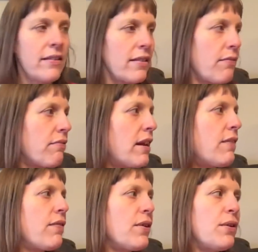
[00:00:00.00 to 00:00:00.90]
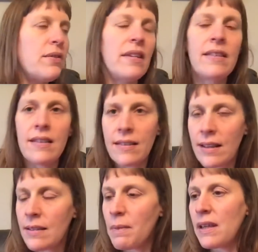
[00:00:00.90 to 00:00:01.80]
a free food, this is
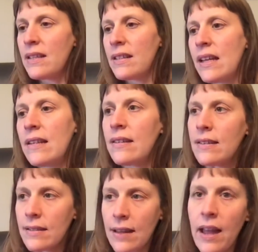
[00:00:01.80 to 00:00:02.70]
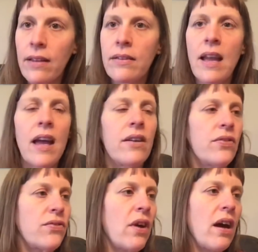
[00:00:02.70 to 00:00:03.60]
this many sins, this is a healthy
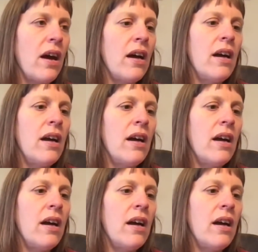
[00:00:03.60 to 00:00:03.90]
extra,